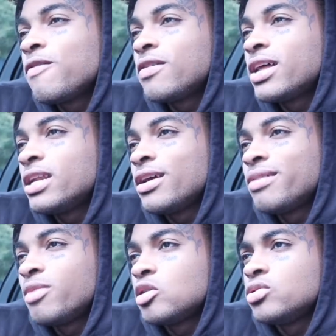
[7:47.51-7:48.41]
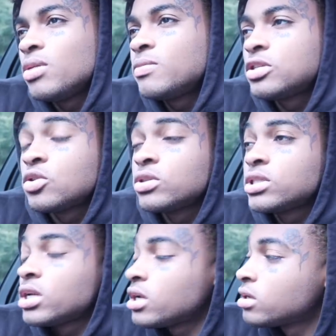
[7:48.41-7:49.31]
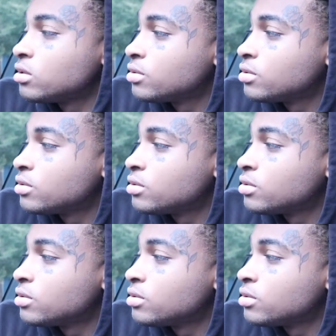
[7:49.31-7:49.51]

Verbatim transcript: feel like that about you. I'm just gonna say that.